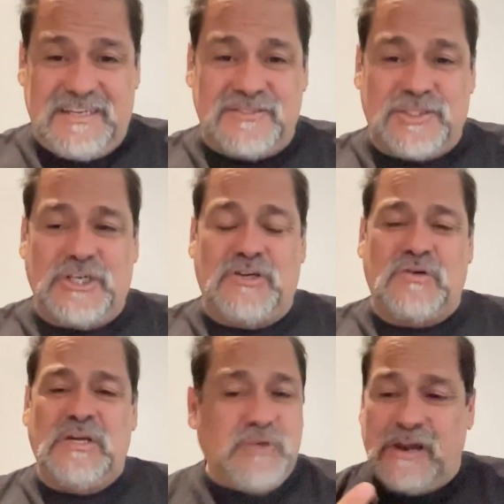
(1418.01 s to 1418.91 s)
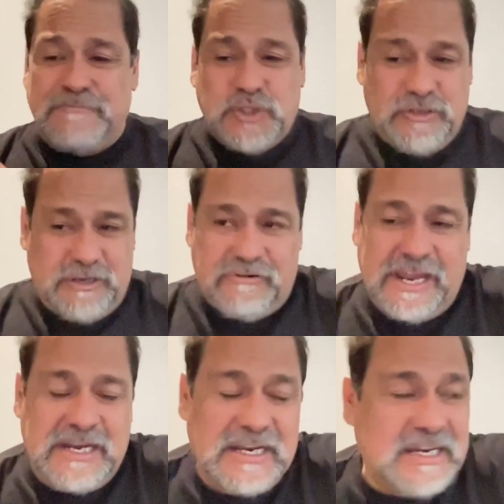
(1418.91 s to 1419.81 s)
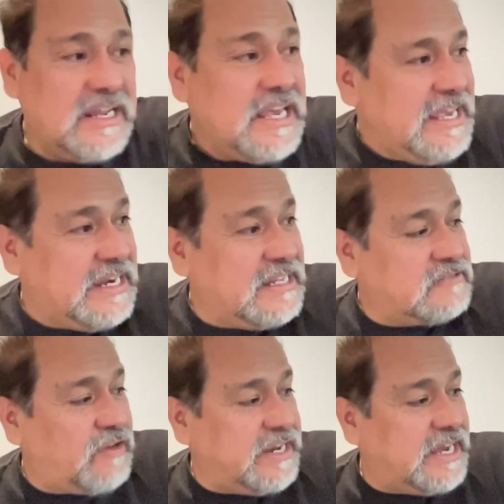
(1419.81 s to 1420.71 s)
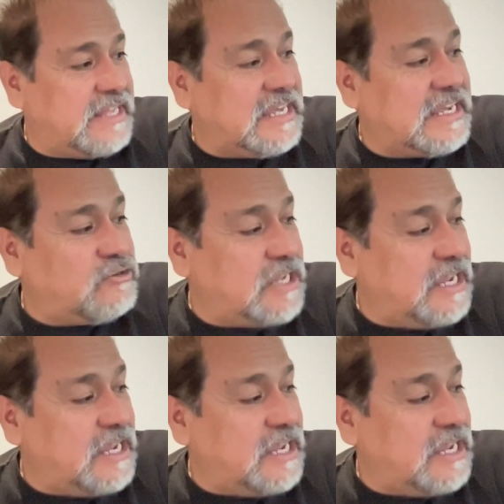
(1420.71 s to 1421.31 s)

And so you're absolutely right. And it's funny, I think